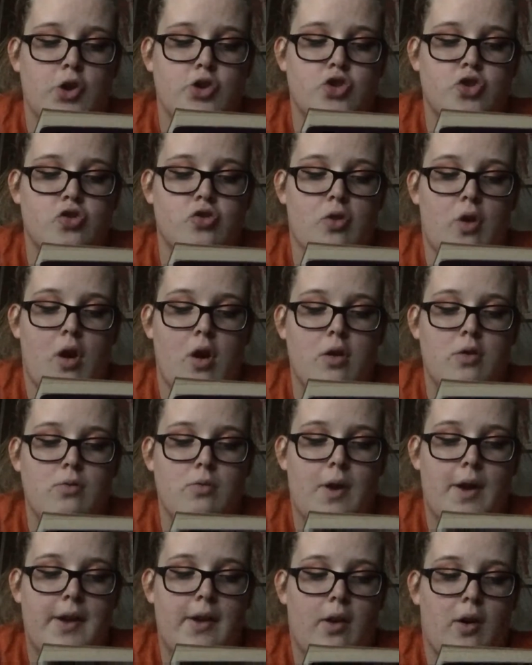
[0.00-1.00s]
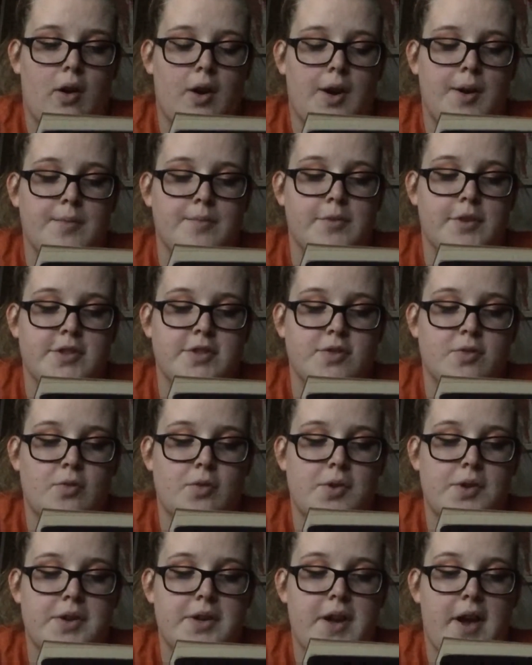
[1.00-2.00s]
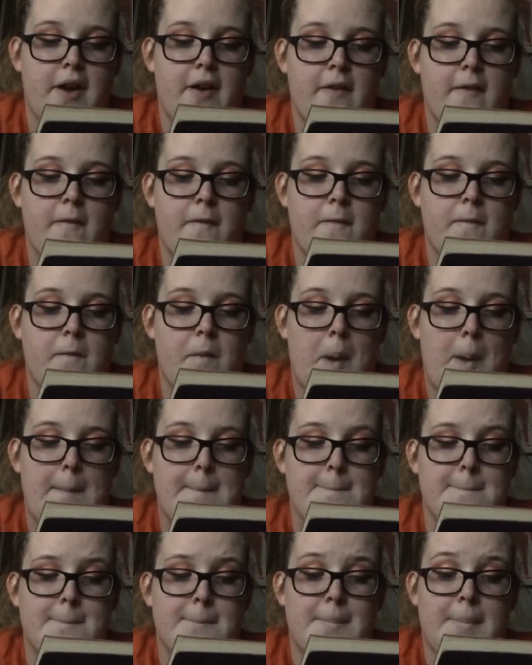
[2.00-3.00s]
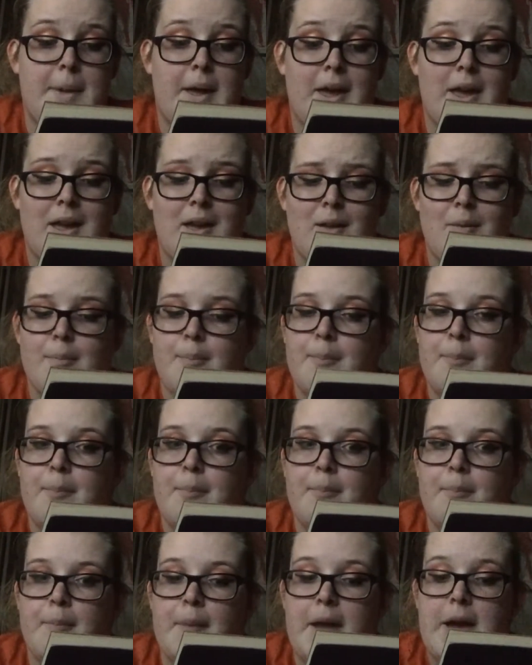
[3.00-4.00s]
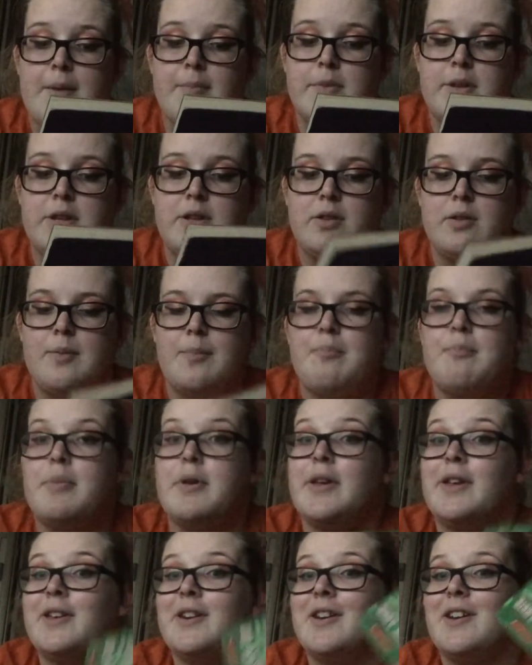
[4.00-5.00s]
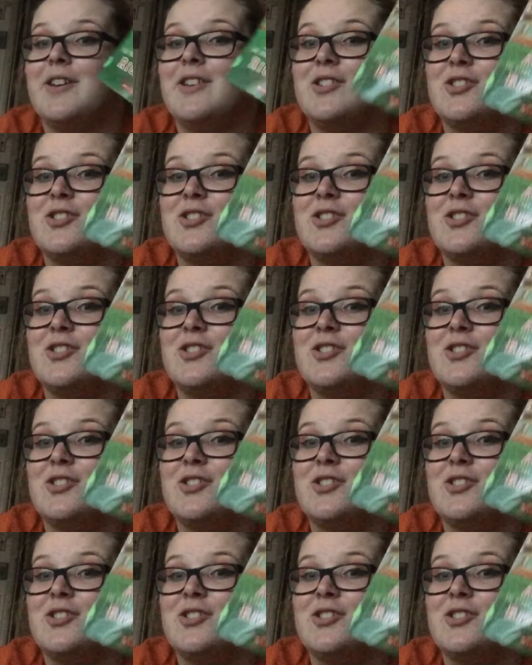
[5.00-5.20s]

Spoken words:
Strong Right Arm, the story of Mammy Peanut